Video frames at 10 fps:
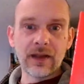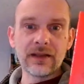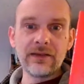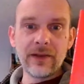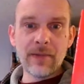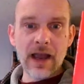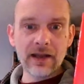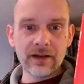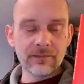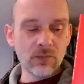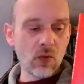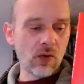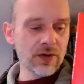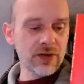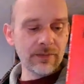a TV pilot
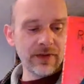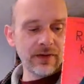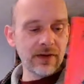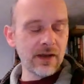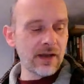or something.